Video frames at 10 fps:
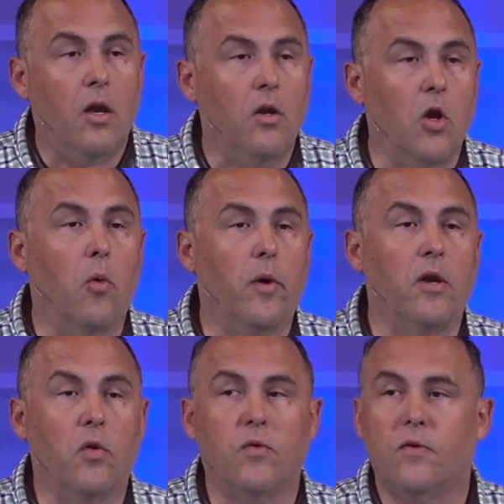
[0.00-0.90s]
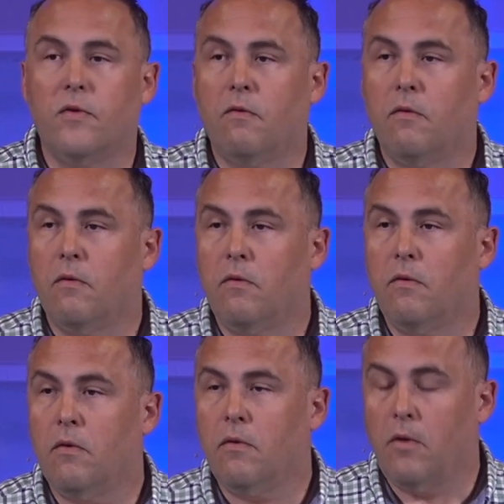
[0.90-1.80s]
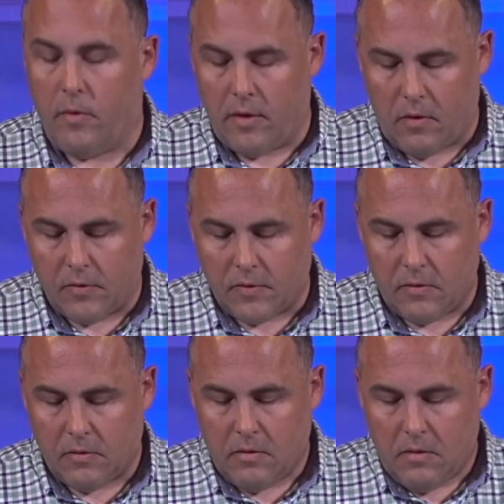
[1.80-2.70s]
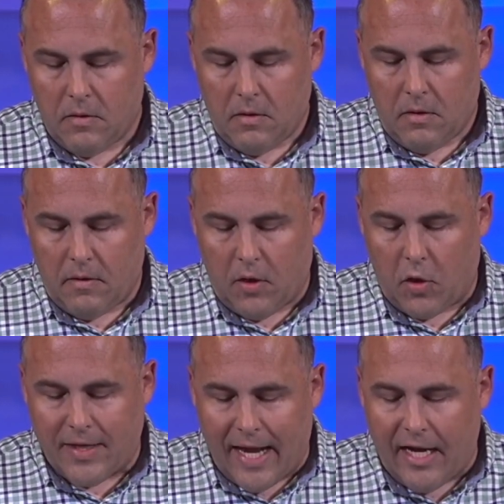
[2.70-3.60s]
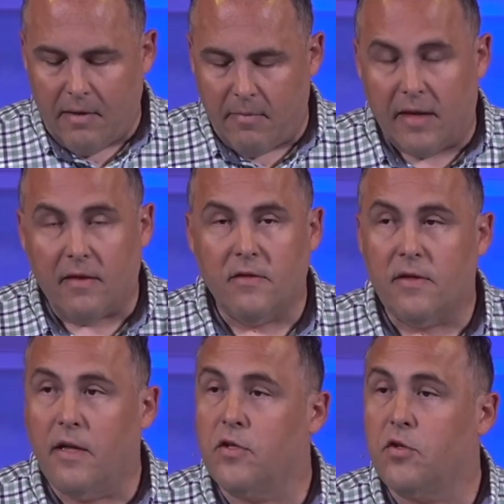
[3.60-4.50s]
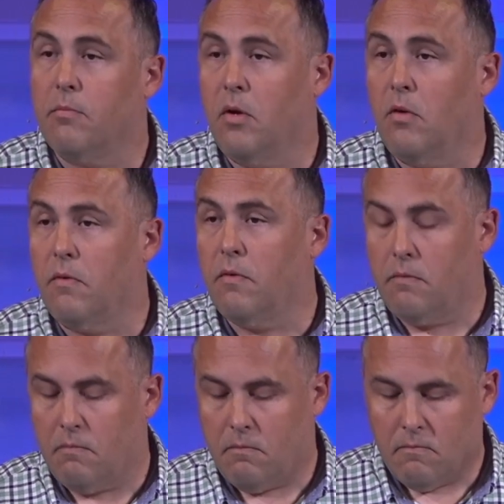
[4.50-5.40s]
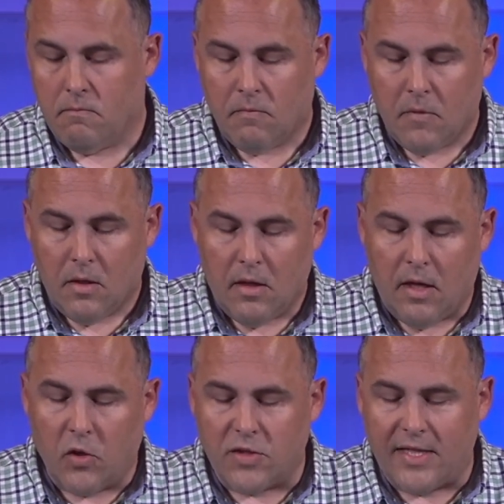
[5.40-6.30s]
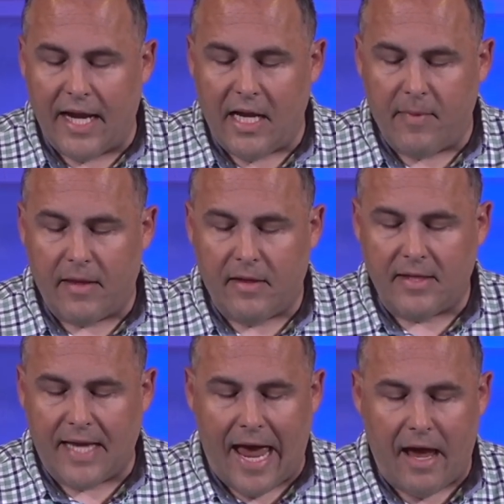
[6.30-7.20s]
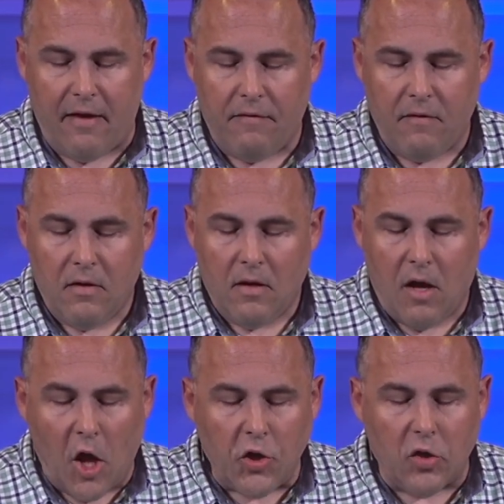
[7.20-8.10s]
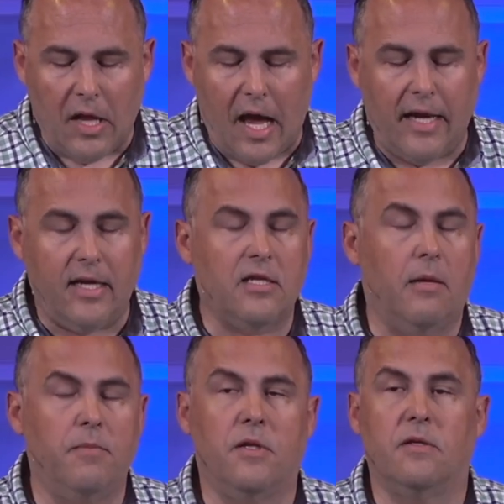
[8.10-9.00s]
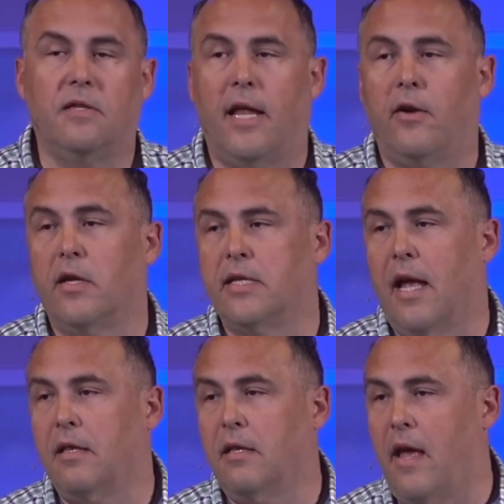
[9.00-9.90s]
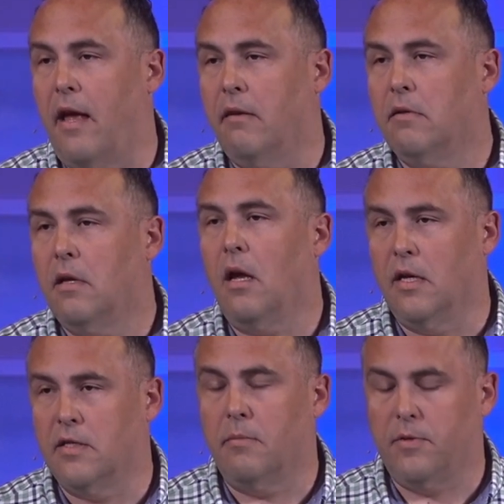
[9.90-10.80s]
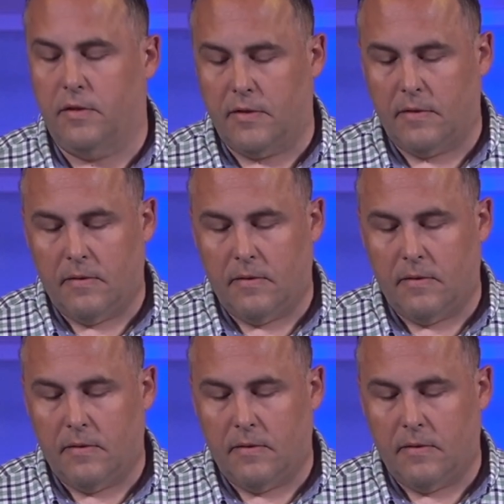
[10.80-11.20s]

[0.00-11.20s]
No one knows. No one knows. There are dating methods that assert both. And those dating methods have underlying assumptions that are exactly that assumptions.